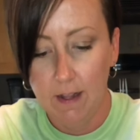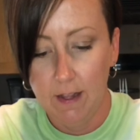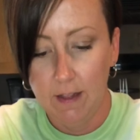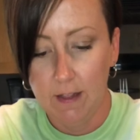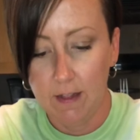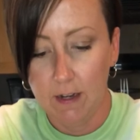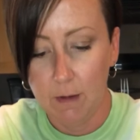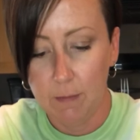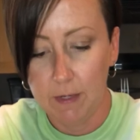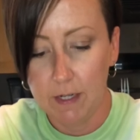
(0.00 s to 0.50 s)

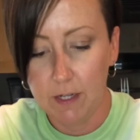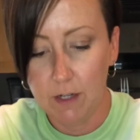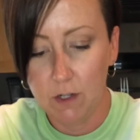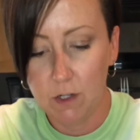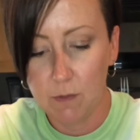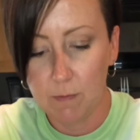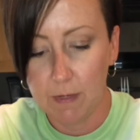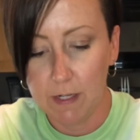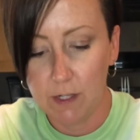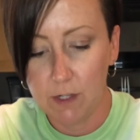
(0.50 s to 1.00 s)
And I'm gonna
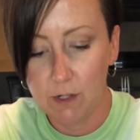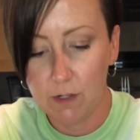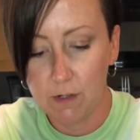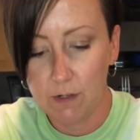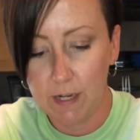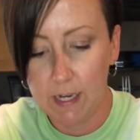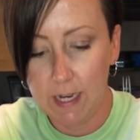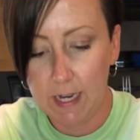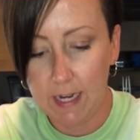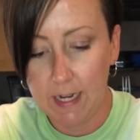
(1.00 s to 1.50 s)
use my
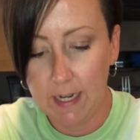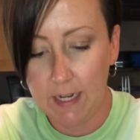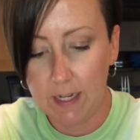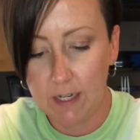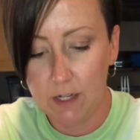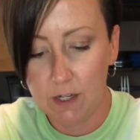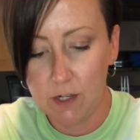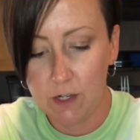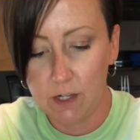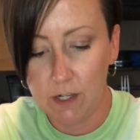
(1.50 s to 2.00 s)
straight
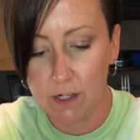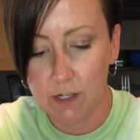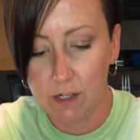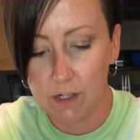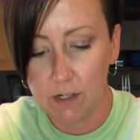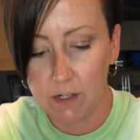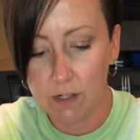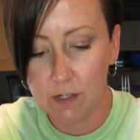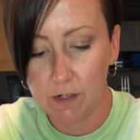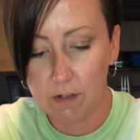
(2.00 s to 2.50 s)
edge to
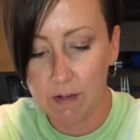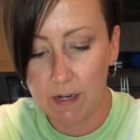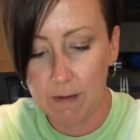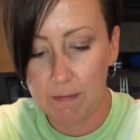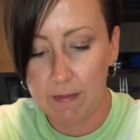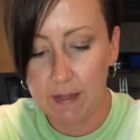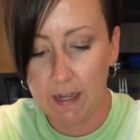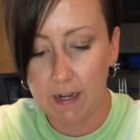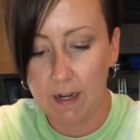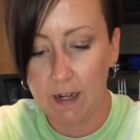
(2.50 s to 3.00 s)
just scrape
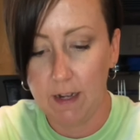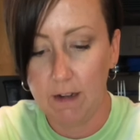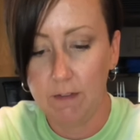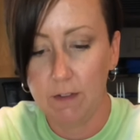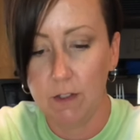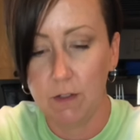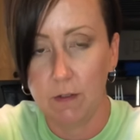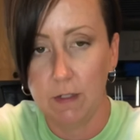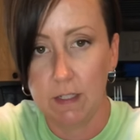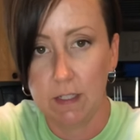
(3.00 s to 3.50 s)
that off
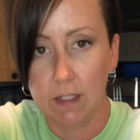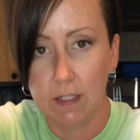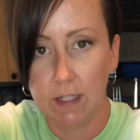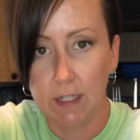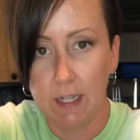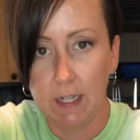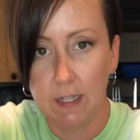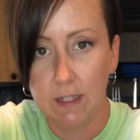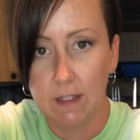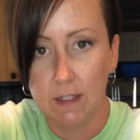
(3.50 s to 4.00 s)
so it's
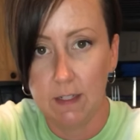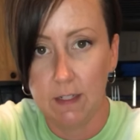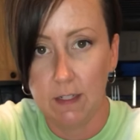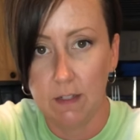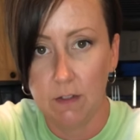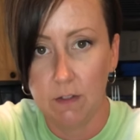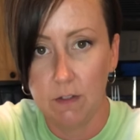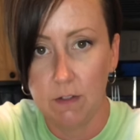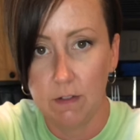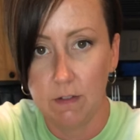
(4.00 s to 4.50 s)
nice
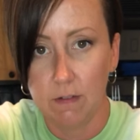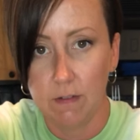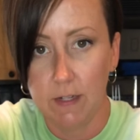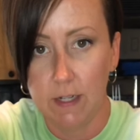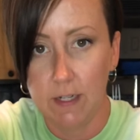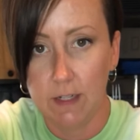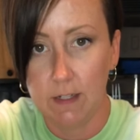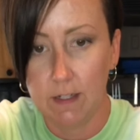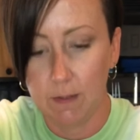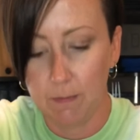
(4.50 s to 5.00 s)
and
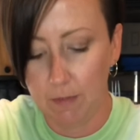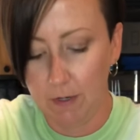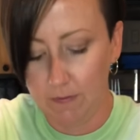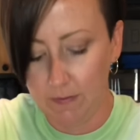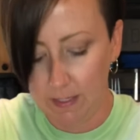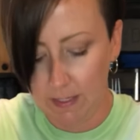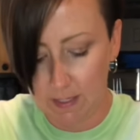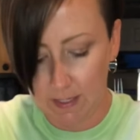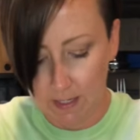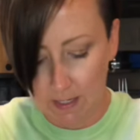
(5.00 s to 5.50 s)
straight.
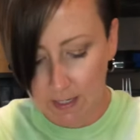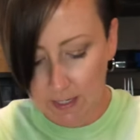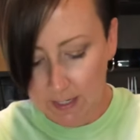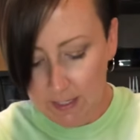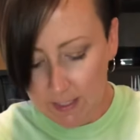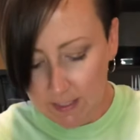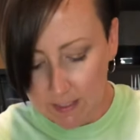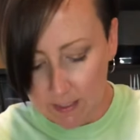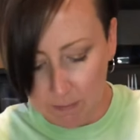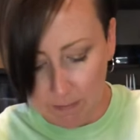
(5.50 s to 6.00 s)
Perfect.
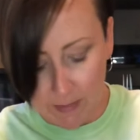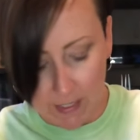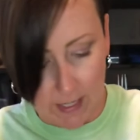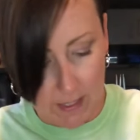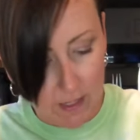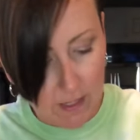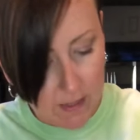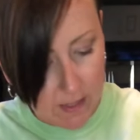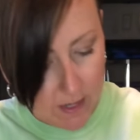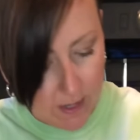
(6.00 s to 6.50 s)
Dump that
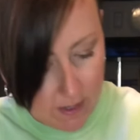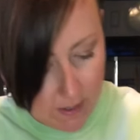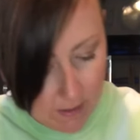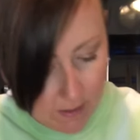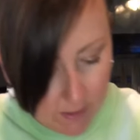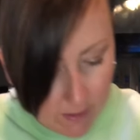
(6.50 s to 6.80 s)
in there.